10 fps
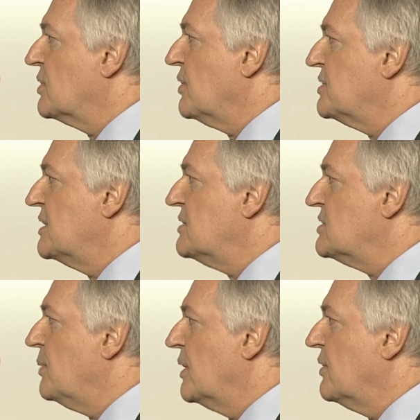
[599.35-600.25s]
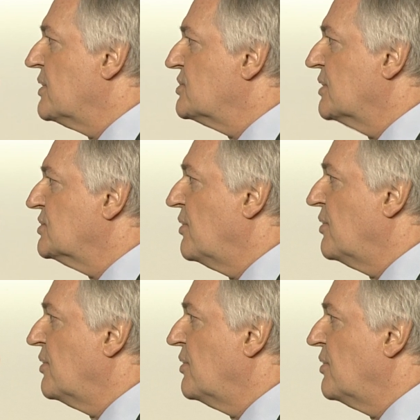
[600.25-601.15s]
to continue to work on the structural
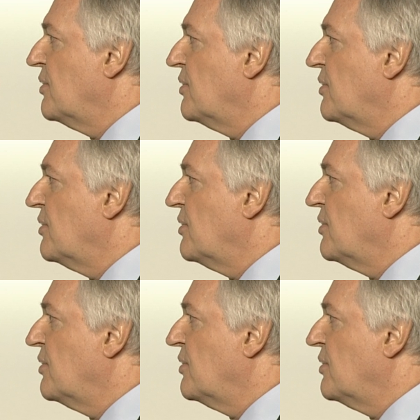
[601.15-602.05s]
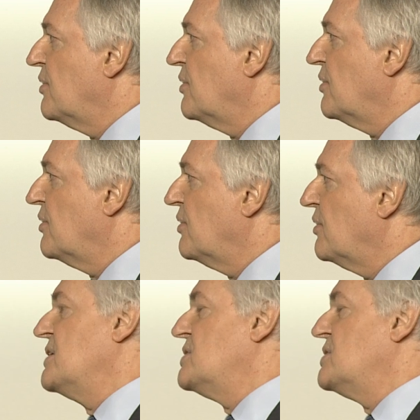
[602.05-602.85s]
reforms. Where we come in as companies